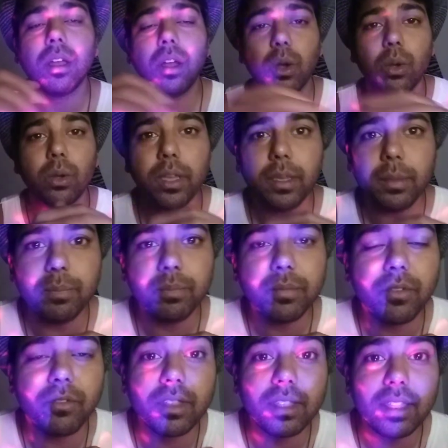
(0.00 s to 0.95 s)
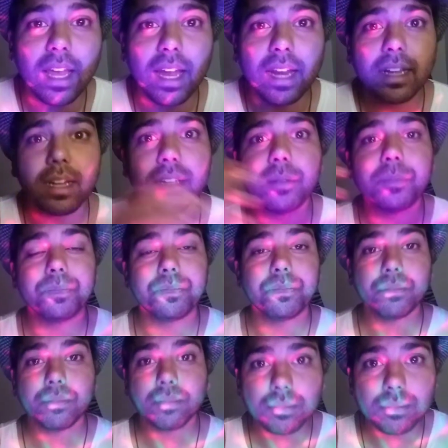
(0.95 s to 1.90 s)
Okay, with that,
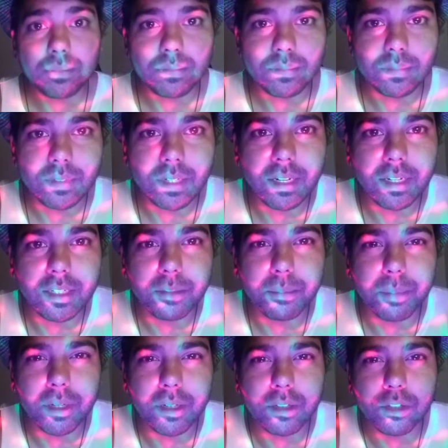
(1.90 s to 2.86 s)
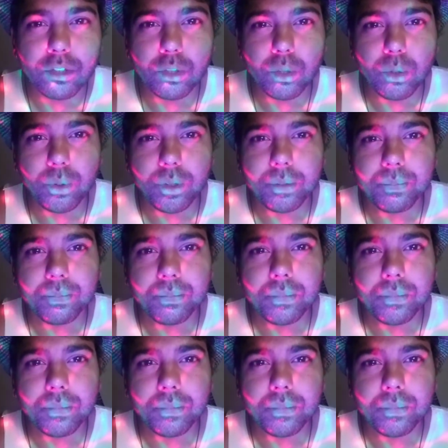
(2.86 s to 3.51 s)
let's begin the story.